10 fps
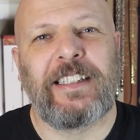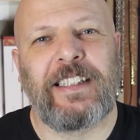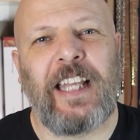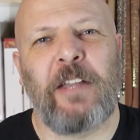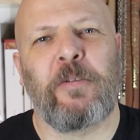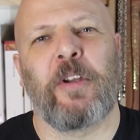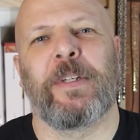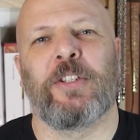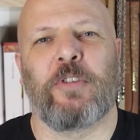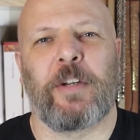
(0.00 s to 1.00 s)
Today I'm going to
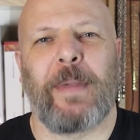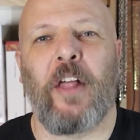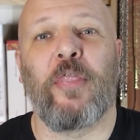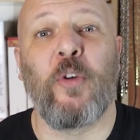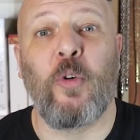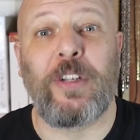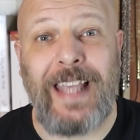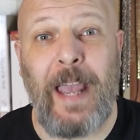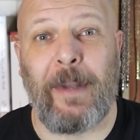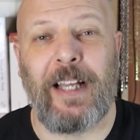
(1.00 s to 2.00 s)
be talking about Thor's
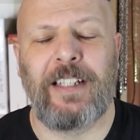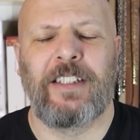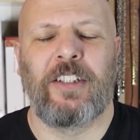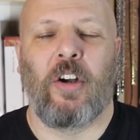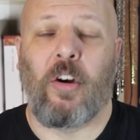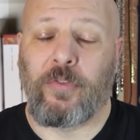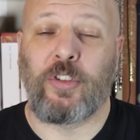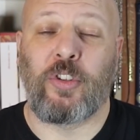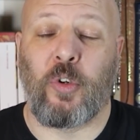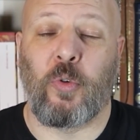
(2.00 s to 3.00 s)
hammer,
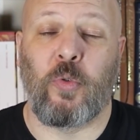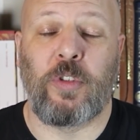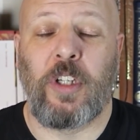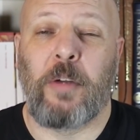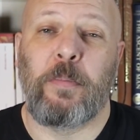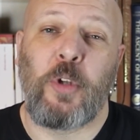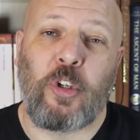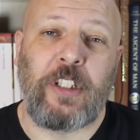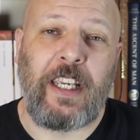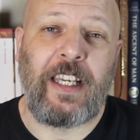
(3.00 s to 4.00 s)
often called
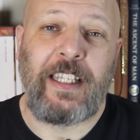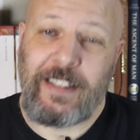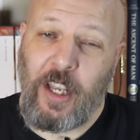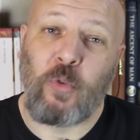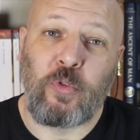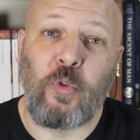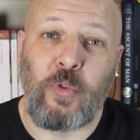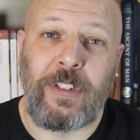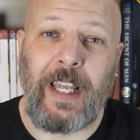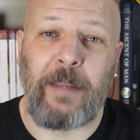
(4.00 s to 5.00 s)
Mjolnir, its Old
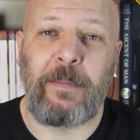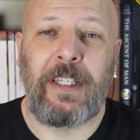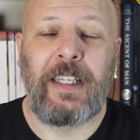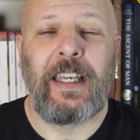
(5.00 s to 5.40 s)
Norse name,